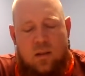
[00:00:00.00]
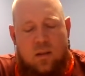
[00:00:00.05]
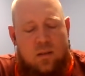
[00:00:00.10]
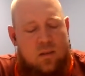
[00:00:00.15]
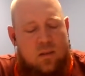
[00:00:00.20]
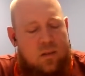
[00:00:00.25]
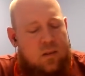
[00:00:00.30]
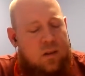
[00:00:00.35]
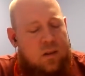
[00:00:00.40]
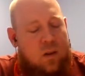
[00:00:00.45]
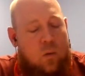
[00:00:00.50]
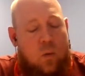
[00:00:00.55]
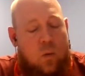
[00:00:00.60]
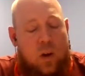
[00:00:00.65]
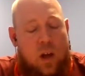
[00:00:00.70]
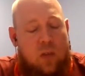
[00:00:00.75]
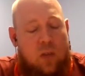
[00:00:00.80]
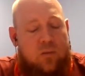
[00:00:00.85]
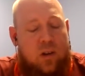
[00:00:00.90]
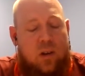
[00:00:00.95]

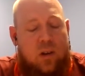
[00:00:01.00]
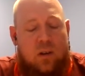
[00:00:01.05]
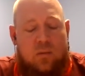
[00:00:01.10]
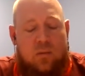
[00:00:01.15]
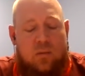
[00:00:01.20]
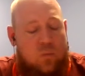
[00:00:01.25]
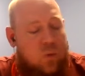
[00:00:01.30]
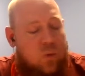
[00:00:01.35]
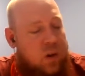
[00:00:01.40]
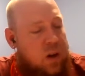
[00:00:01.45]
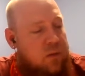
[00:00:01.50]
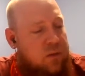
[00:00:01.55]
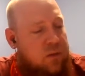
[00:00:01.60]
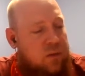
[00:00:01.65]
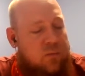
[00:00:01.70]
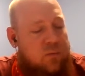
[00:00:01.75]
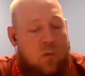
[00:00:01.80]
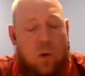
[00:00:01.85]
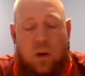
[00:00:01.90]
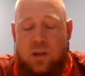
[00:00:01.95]
whatever
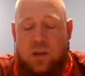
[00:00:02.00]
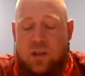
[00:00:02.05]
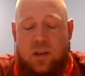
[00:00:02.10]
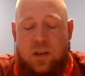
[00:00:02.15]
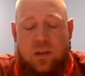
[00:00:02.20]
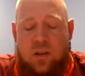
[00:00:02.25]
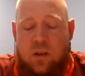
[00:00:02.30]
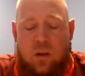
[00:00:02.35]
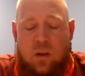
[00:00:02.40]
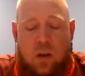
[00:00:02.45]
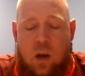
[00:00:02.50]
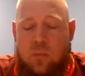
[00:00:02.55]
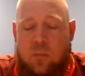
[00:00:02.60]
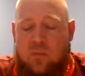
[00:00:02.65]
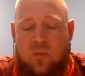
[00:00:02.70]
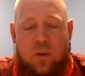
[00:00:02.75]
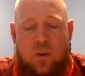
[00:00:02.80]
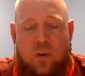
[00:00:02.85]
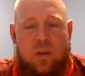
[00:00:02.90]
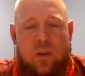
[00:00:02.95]
Forge can cook
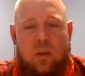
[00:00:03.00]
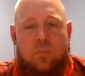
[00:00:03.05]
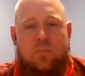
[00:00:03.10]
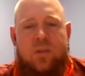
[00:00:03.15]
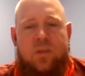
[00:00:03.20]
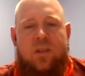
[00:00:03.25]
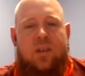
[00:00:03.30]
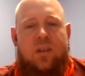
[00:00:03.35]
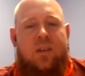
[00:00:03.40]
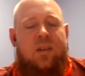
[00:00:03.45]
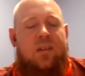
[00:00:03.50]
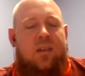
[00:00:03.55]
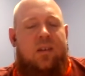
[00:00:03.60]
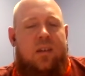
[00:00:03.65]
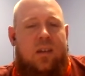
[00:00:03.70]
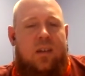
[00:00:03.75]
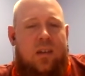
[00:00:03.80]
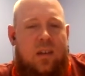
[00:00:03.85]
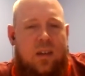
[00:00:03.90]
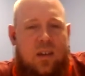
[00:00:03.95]
up for them to
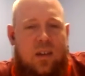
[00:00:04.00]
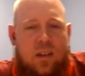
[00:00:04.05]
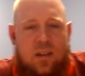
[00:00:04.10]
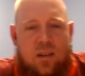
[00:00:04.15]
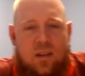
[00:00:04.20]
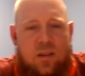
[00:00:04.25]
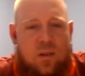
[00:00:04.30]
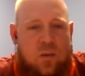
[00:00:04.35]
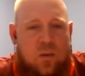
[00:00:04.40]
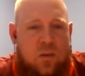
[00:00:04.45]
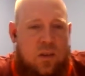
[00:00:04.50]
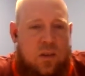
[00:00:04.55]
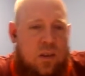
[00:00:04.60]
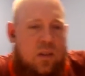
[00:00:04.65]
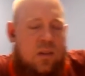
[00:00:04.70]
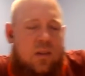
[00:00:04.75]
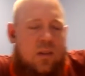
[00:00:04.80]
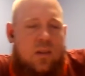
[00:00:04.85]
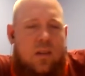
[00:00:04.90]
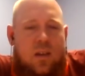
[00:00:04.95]
do
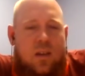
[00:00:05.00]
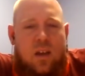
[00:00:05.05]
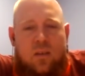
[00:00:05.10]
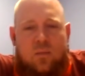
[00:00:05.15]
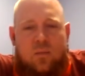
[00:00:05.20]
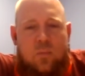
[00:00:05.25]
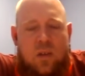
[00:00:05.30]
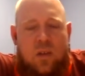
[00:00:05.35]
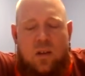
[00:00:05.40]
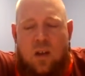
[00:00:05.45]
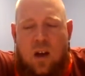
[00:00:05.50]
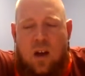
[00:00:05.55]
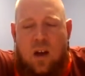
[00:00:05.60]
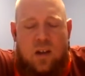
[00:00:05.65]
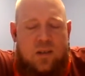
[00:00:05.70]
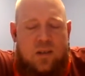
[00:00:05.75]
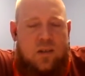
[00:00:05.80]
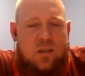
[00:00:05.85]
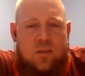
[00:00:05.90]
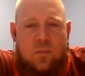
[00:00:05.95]
the
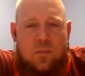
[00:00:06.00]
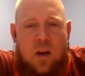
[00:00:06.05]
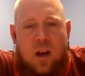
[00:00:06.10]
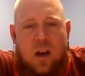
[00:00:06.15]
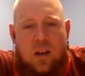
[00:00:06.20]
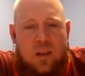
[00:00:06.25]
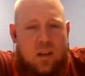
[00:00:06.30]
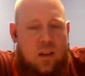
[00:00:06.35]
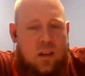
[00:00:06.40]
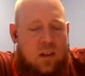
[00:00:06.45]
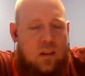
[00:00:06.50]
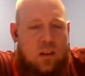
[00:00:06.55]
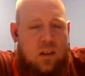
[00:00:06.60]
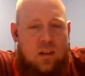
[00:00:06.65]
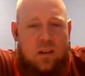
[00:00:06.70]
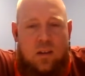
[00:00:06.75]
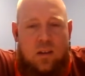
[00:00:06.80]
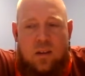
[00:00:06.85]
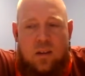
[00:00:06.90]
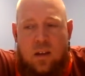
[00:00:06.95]
espionage and
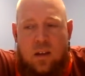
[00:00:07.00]
spying